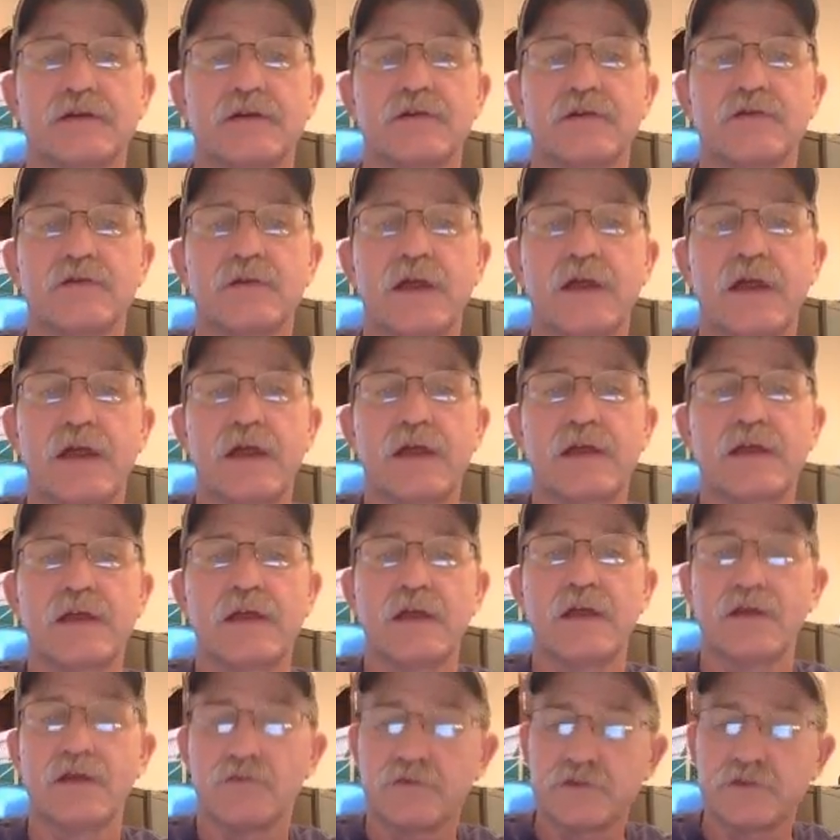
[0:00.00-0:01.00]
Okay,
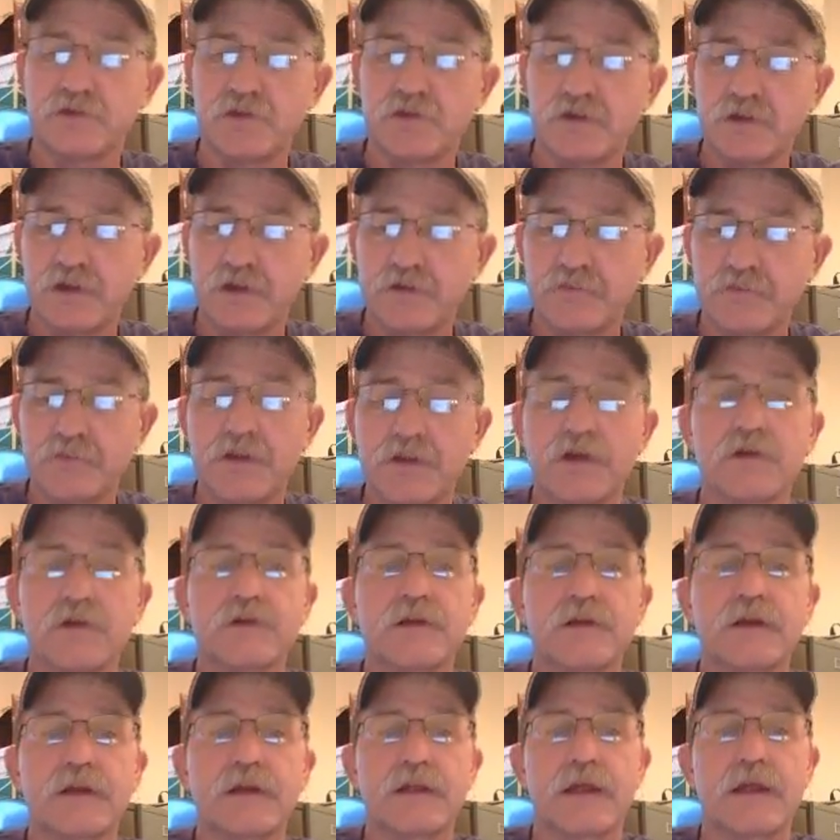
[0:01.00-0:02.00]
we should be able
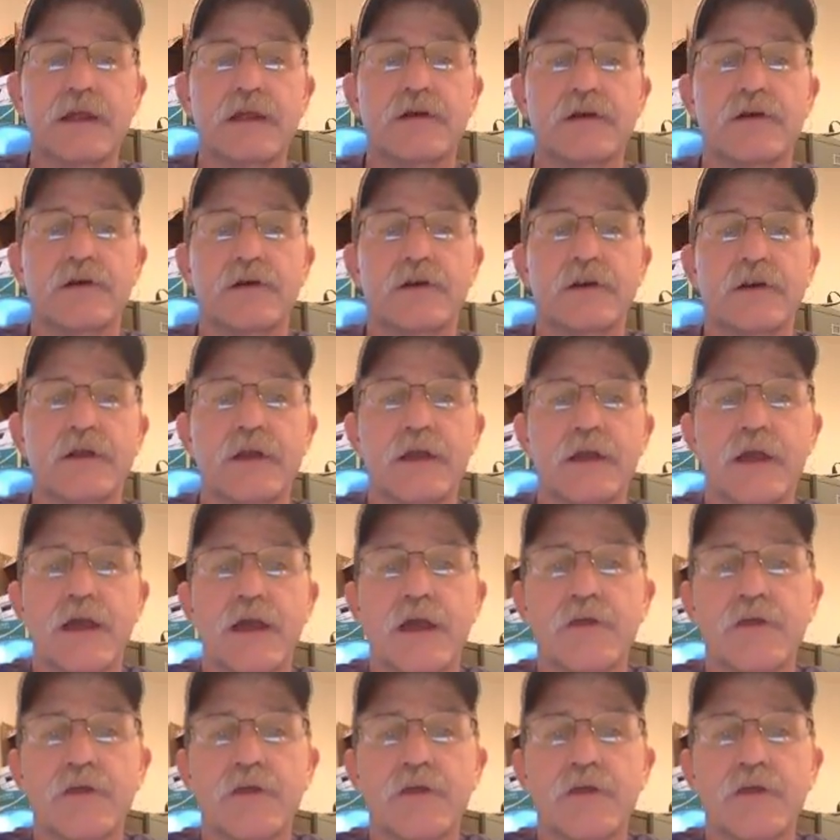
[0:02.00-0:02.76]
to hit enter